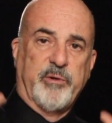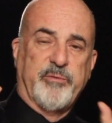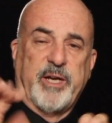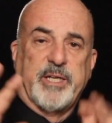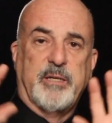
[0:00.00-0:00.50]

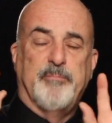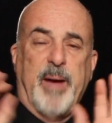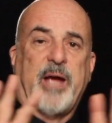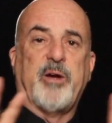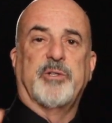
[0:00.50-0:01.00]
reflected
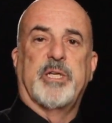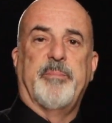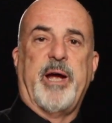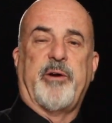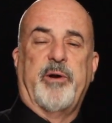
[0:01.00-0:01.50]
back onto the
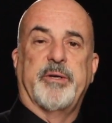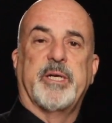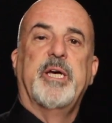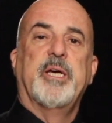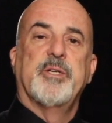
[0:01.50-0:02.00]
background.
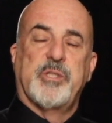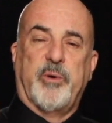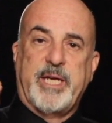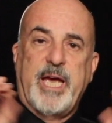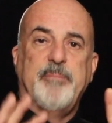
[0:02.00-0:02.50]

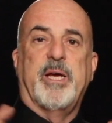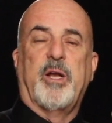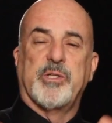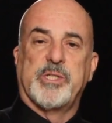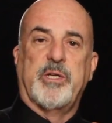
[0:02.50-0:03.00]
So it gave me
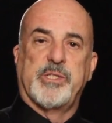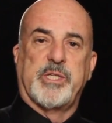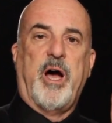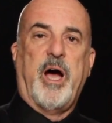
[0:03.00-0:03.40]
lots and lots of